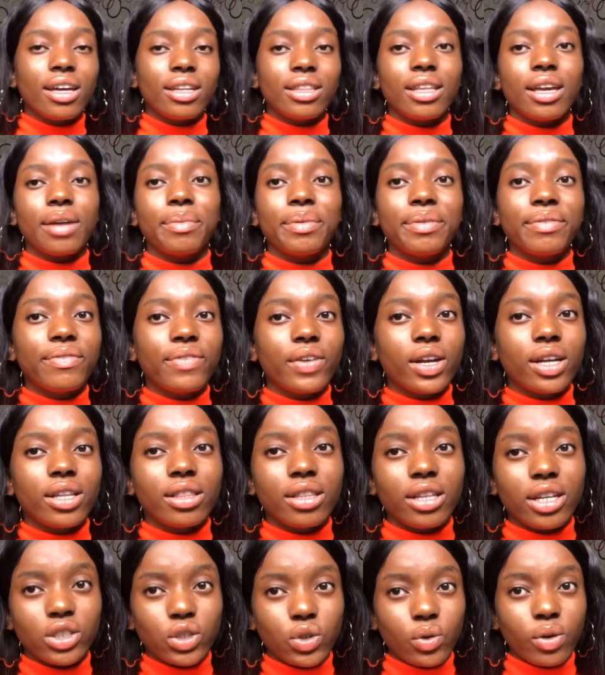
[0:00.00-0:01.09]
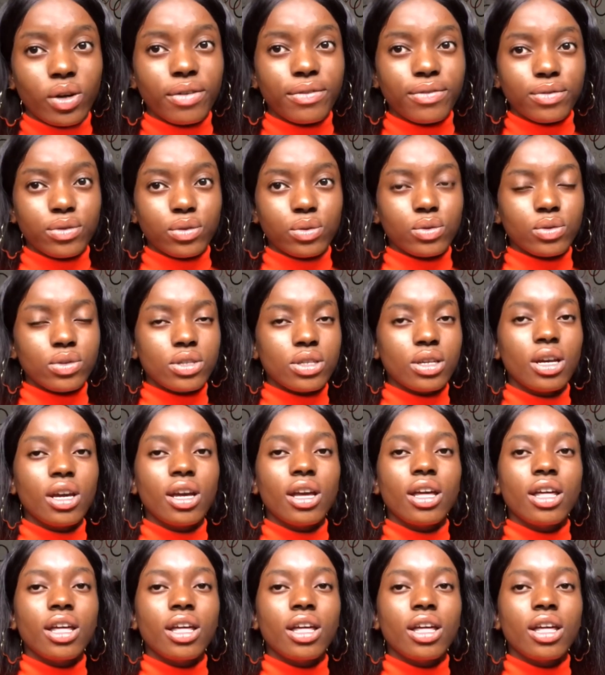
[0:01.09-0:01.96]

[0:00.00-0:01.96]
they are being fed natural foods.